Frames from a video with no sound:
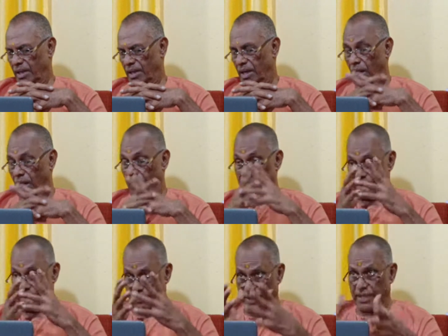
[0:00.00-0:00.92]
offer
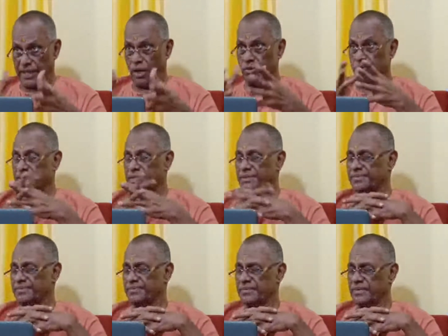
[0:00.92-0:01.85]
our doubts,
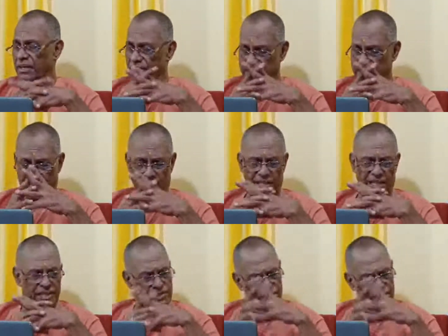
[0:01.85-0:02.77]
our challenge,
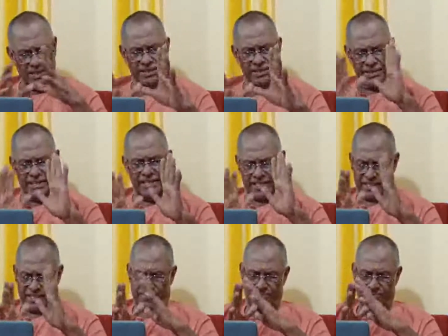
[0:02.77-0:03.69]
so
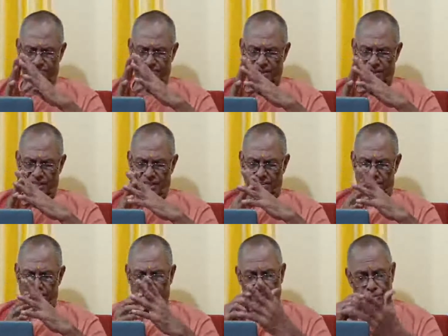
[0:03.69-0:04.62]
anything.
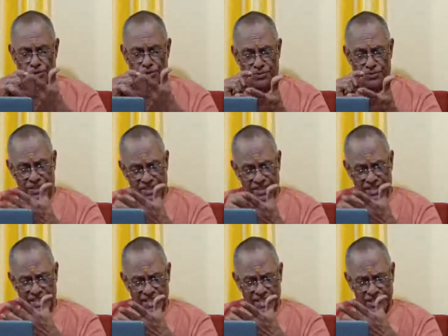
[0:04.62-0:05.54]
So the first
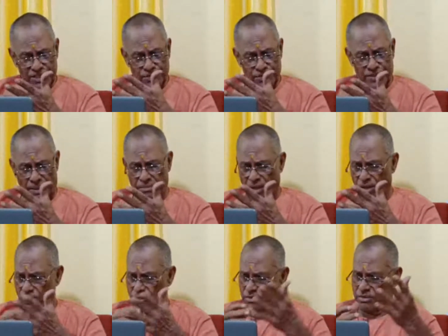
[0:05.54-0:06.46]
thing is to somehow